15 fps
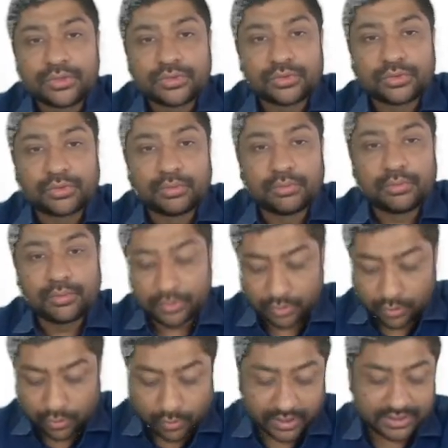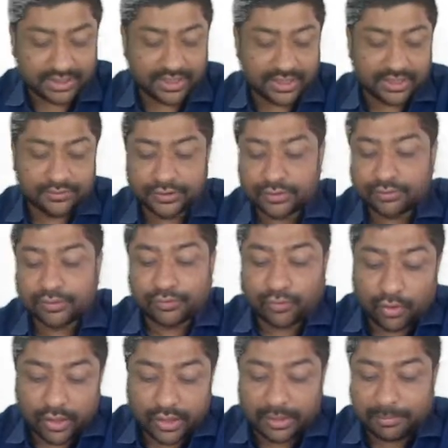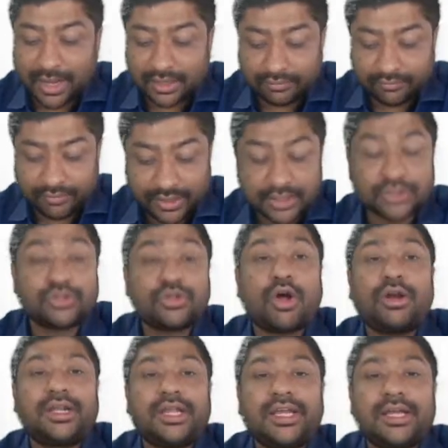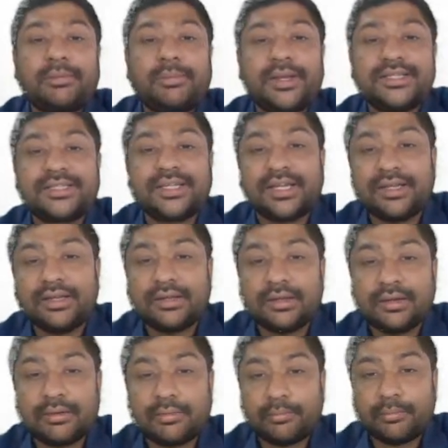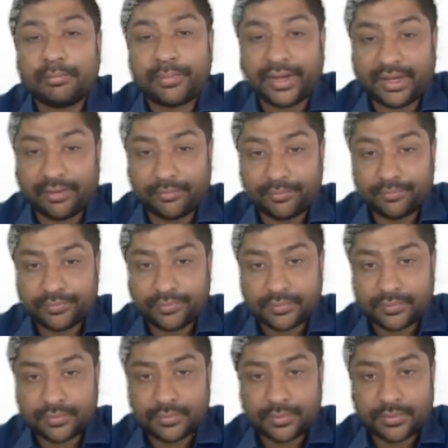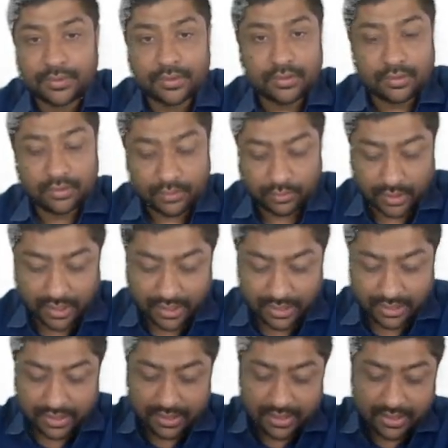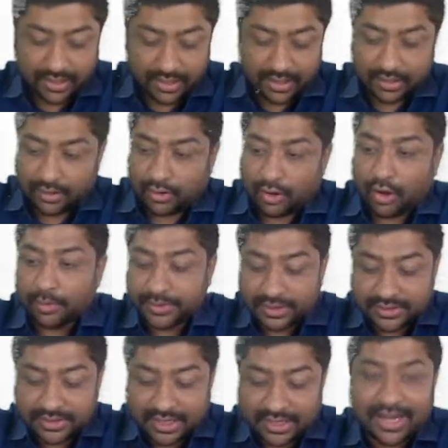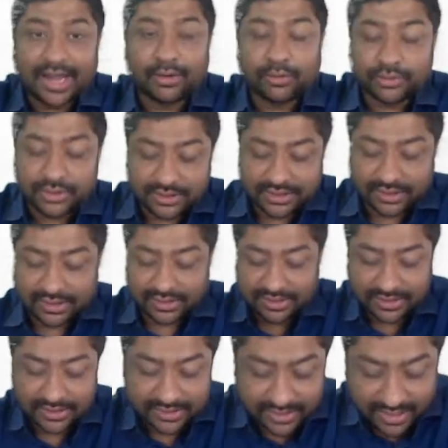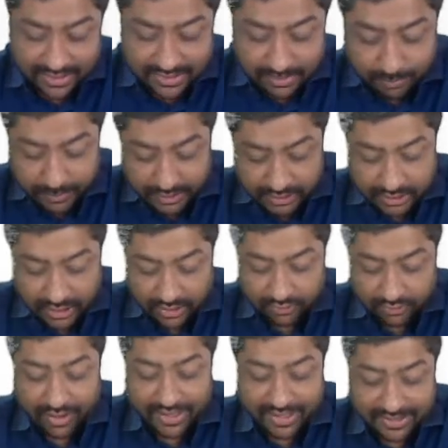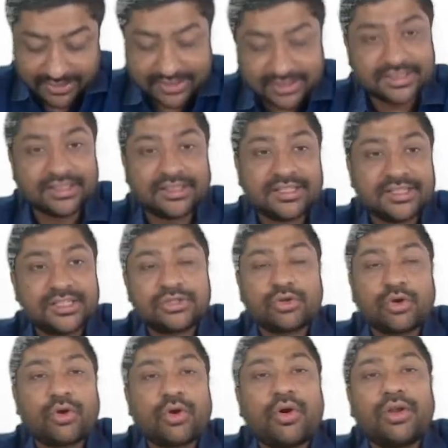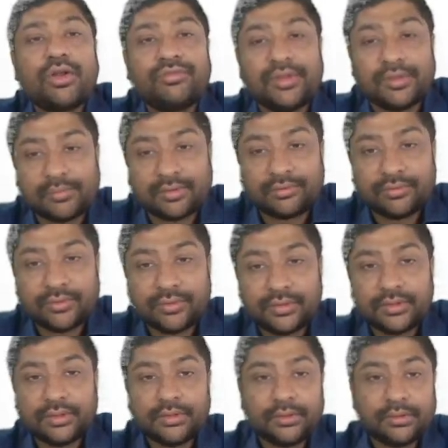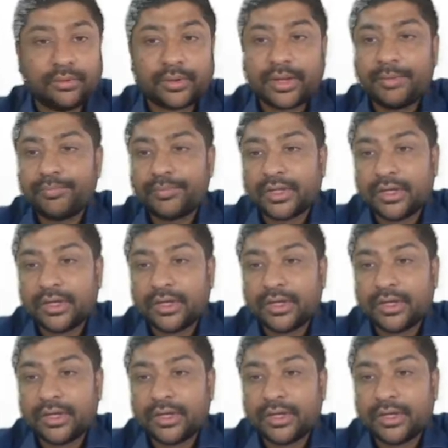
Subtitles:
So your question is, which of the following pathway does not take place in brain? Okay. Options are glycogen synthesis, HMP shunt, fatty acid synthesis, or all of them. Okay.